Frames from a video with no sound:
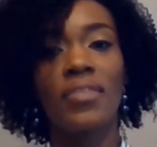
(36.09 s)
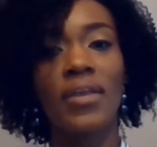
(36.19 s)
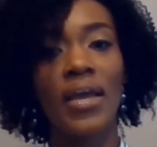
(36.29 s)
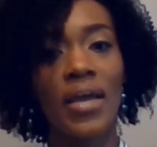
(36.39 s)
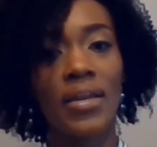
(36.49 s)

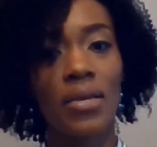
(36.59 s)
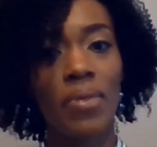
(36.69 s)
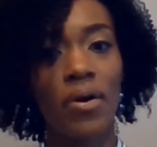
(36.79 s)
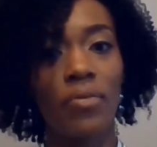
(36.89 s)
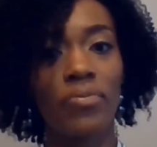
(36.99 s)
Then I got an
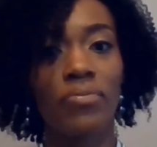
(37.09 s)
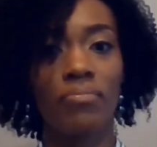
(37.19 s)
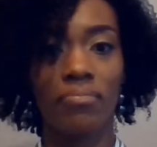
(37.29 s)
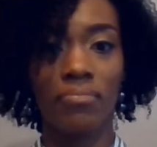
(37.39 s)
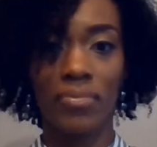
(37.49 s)
email
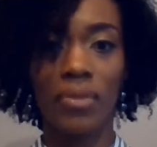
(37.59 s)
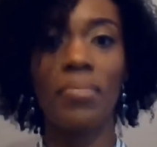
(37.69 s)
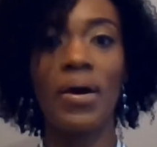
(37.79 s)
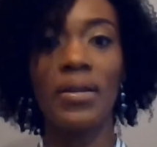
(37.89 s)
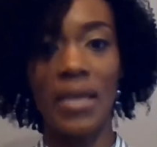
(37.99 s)
the
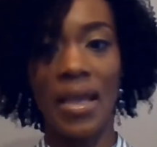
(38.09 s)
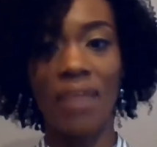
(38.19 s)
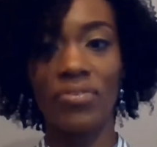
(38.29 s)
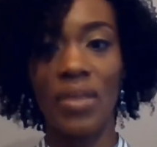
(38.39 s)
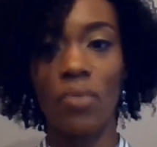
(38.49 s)
Monday
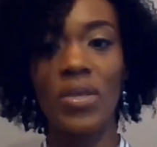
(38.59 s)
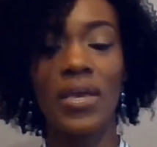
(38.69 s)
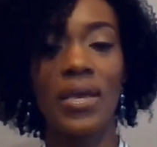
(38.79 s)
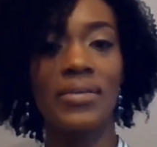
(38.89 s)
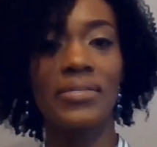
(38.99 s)
after that
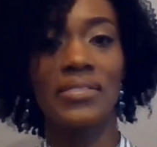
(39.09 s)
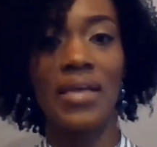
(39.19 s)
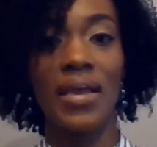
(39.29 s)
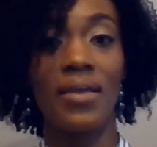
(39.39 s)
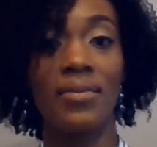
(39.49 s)
weekend
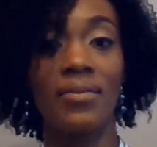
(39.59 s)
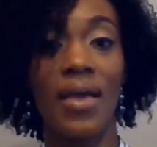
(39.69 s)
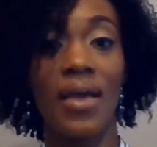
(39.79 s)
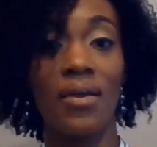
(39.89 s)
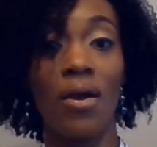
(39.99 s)
saying
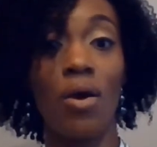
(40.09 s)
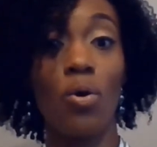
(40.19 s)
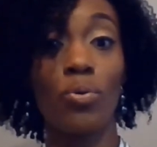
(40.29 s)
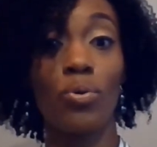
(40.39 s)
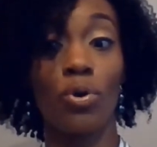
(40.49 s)
that,
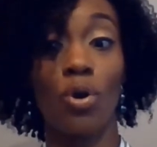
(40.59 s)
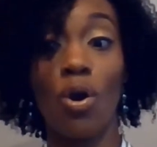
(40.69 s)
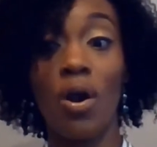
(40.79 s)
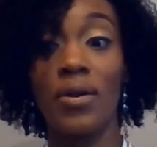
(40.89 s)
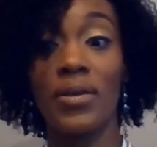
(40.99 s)
oh, your
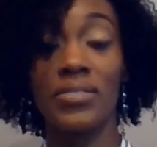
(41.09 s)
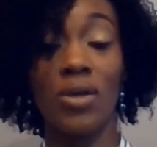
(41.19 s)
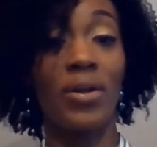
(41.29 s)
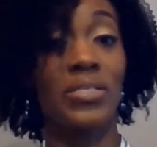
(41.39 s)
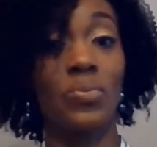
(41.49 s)
card is
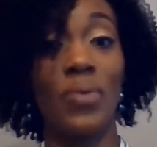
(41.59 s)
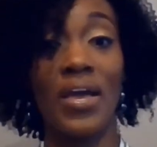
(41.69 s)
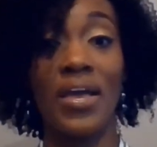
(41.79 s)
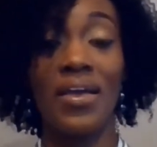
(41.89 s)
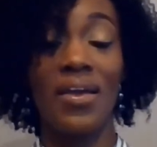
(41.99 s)
on its
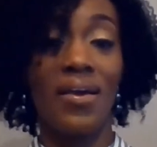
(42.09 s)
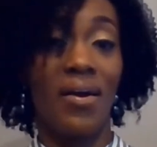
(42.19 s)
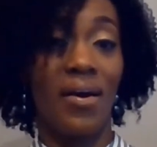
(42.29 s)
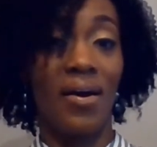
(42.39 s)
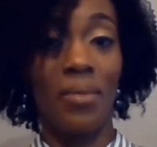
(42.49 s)
way.
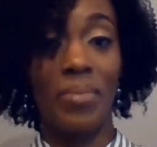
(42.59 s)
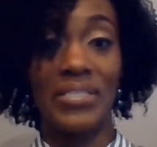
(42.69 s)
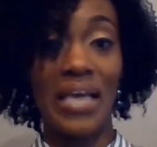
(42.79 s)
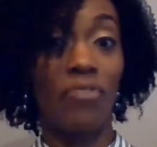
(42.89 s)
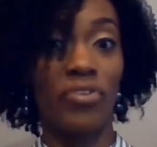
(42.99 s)

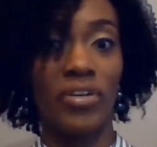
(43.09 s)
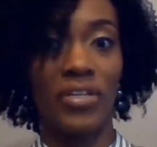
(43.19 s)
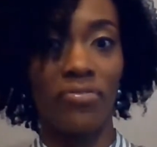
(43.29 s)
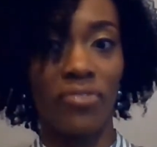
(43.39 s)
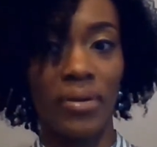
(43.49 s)
It's out for
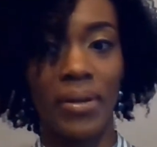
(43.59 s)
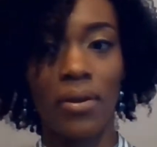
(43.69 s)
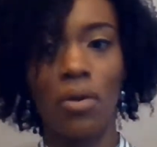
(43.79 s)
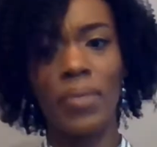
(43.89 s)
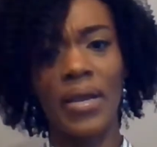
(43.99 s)
delivery. And I'm
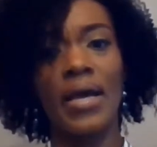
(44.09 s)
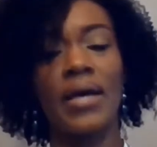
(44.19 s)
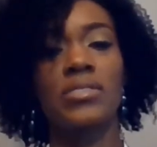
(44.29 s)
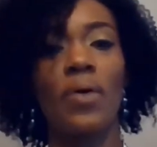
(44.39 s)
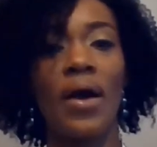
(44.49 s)
like, oh my
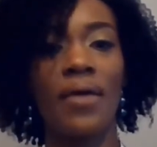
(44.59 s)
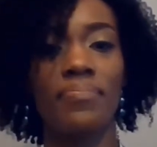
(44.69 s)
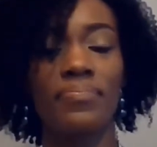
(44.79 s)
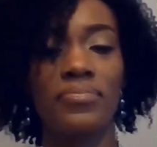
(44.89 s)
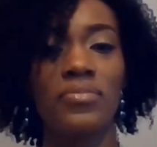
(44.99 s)
God. So
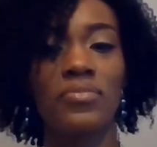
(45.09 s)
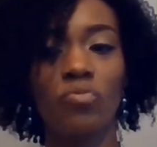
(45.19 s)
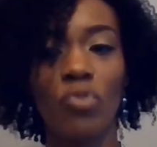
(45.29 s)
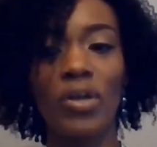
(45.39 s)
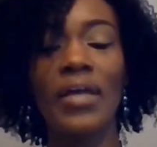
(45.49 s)
I
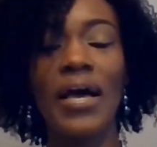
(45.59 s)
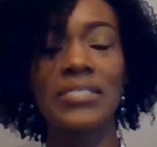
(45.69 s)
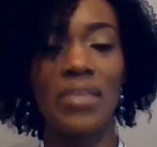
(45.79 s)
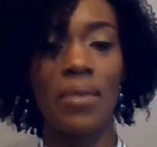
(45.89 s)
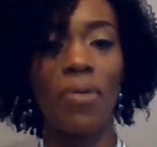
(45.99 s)

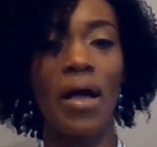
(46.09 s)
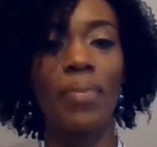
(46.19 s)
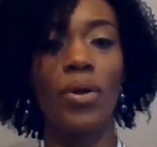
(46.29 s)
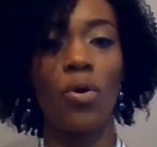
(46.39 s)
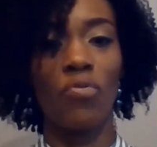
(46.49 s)
realized that they
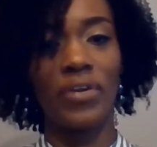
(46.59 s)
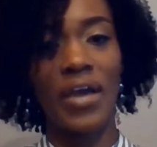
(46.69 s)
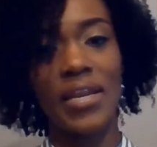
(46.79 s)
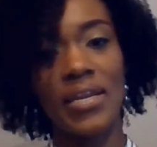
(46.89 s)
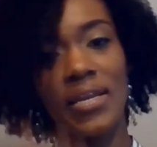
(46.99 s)
probably
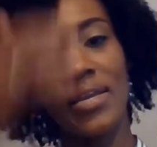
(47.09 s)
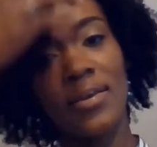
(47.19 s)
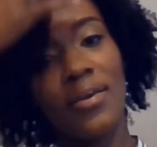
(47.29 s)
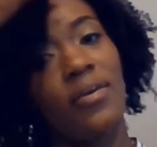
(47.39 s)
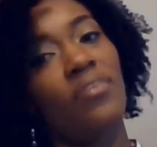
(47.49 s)
overnighted
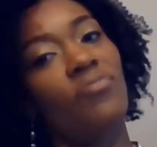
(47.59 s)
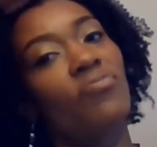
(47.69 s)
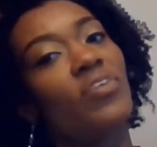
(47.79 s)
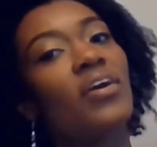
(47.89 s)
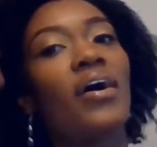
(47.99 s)
it
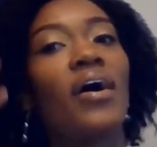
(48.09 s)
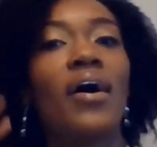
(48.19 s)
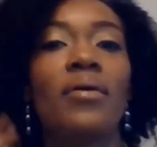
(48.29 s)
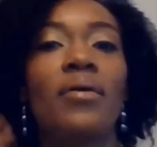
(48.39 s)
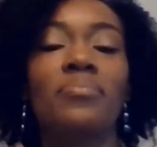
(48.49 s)
via
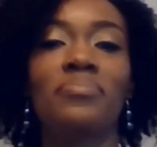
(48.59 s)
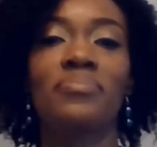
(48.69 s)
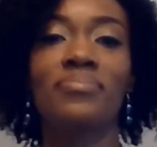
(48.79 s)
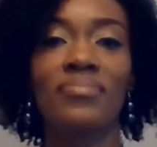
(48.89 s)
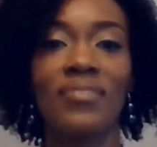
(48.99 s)

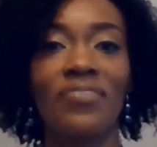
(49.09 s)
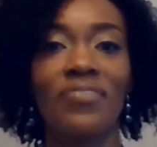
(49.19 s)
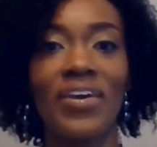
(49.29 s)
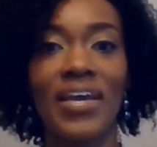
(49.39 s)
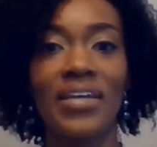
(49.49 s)

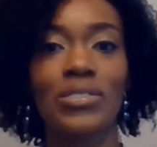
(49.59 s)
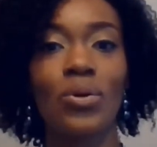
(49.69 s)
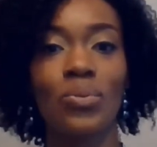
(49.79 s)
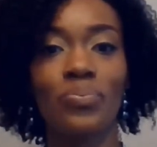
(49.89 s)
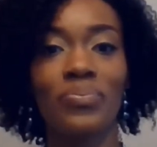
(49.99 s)
FedEx.
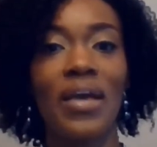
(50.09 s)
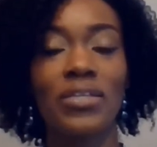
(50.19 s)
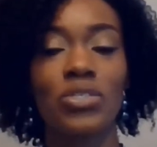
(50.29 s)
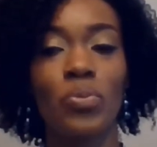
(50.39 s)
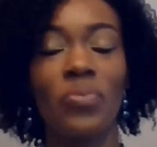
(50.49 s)
So got
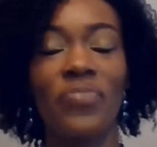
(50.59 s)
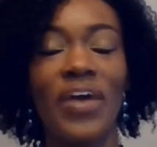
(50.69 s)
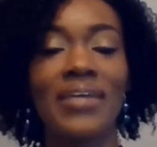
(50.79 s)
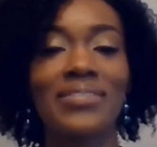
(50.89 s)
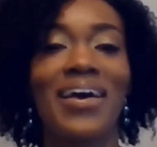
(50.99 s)
it super duper
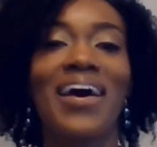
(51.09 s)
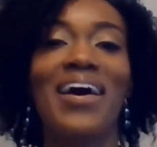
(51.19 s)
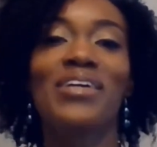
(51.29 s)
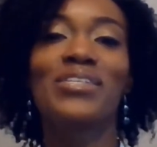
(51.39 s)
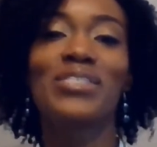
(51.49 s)
fast.
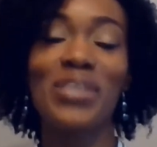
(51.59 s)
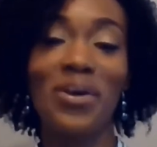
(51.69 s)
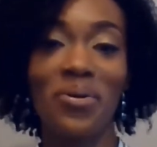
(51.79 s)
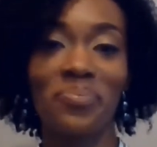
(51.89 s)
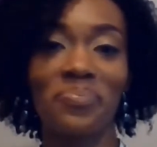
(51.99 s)

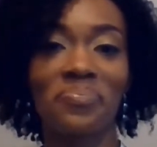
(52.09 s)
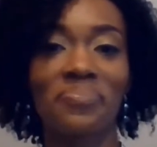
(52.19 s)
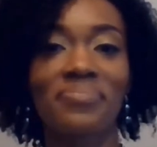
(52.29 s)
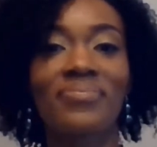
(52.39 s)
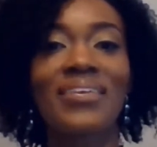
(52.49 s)
So
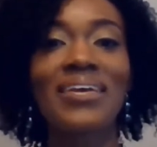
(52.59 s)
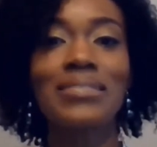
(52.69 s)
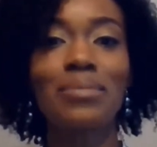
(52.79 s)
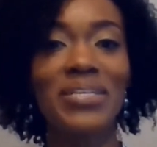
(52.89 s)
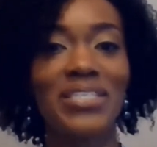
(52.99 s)

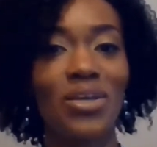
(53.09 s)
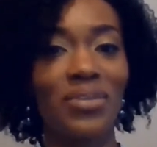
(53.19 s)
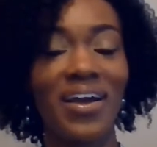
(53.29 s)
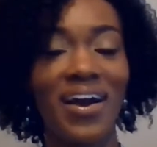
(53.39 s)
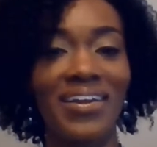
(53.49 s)
to be
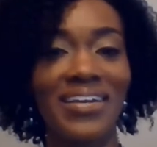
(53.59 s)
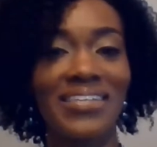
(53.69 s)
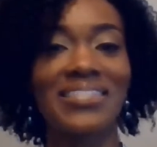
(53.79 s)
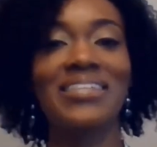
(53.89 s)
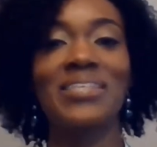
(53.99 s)
totally
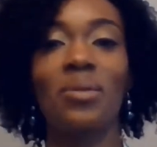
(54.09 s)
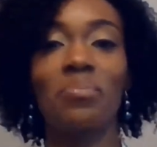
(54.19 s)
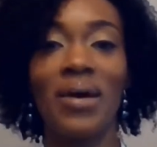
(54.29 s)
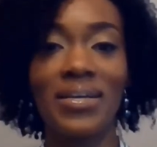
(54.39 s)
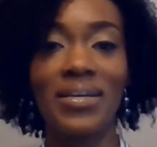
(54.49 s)
honest, this
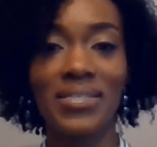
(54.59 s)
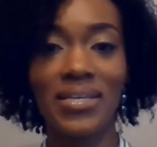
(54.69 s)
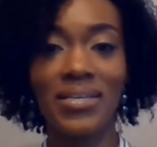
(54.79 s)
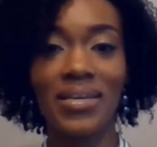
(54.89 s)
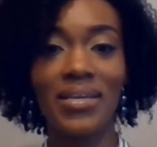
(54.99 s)

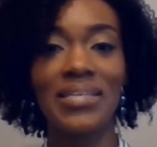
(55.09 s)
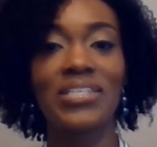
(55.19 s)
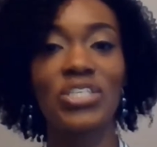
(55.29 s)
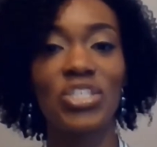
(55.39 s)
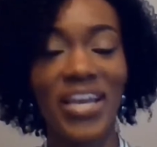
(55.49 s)
unboxing is
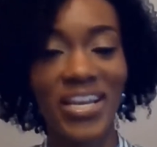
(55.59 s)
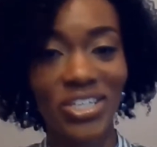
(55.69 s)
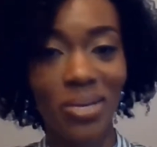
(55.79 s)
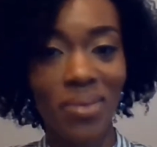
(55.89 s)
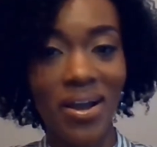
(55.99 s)
a
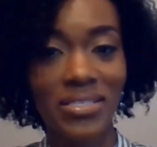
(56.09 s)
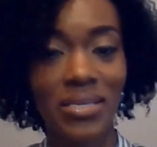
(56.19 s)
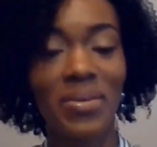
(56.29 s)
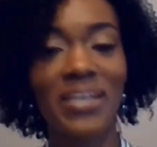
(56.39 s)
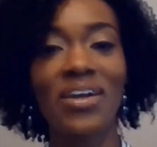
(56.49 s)
staged
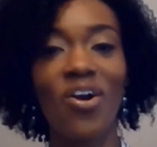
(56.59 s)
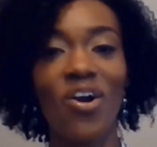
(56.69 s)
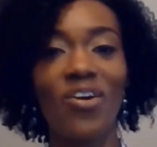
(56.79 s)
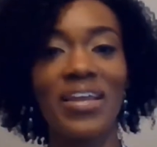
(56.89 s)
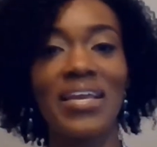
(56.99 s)
unboxing because I
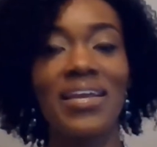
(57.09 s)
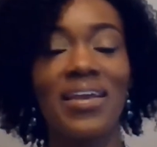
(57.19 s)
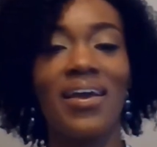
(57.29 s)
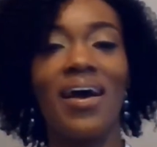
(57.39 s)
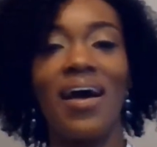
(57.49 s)

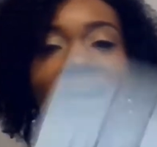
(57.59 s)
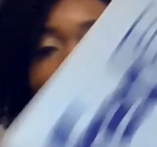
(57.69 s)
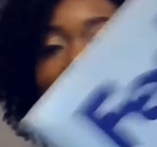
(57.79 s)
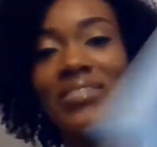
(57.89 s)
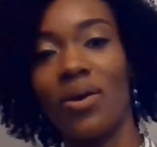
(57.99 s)
already
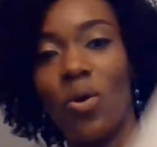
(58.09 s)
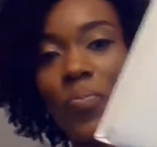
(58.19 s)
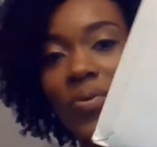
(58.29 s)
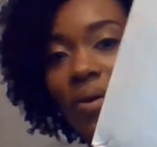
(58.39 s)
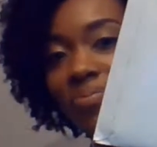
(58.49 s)
obviously
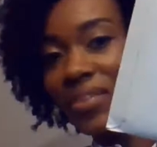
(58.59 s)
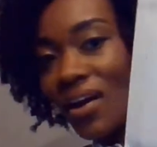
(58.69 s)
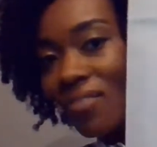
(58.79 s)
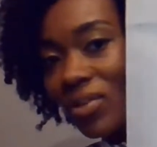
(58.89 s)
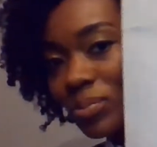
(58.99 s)
opened up
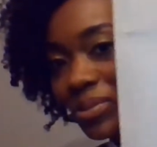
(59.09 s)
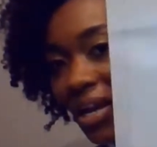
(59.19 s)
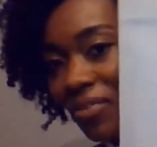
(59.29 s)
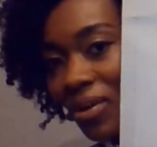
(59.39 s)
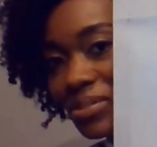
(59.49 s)
the envelope to
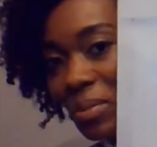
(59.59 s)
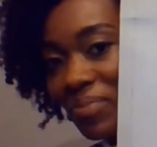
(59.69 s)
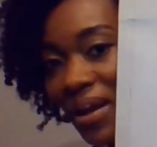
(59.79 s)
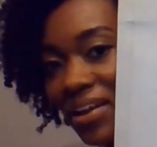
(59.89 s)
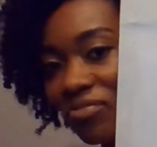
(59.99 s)
cover up some of my